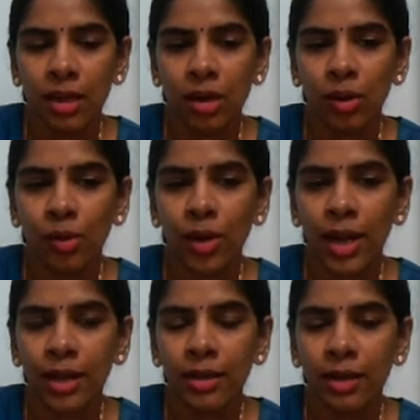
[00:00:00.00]

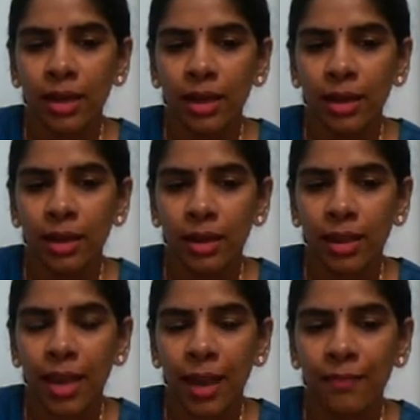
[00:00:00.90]
chloride,
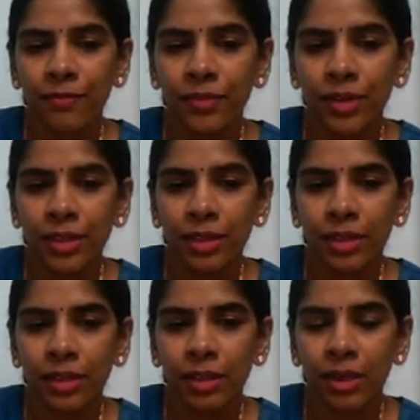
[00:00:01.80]
camphor,
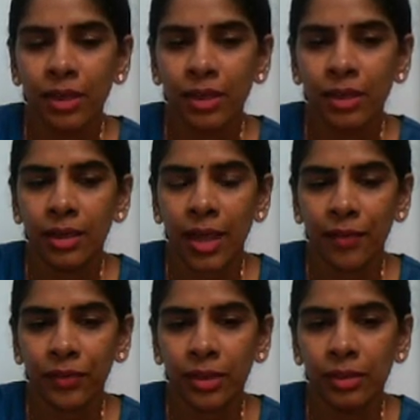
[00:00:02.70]

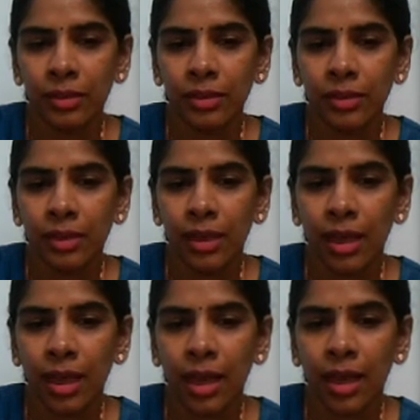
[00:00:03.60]
naphthalene,
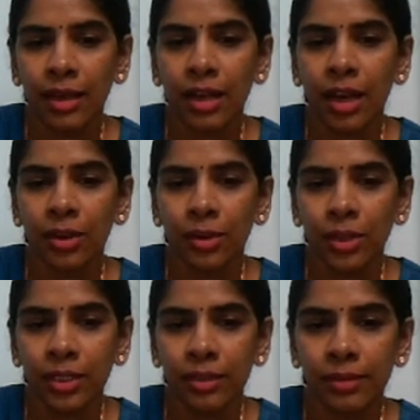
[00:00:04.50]
and
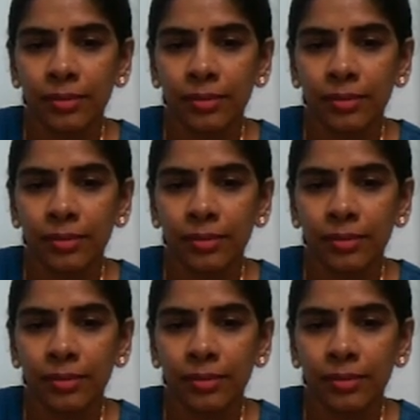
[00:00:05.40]
iodine.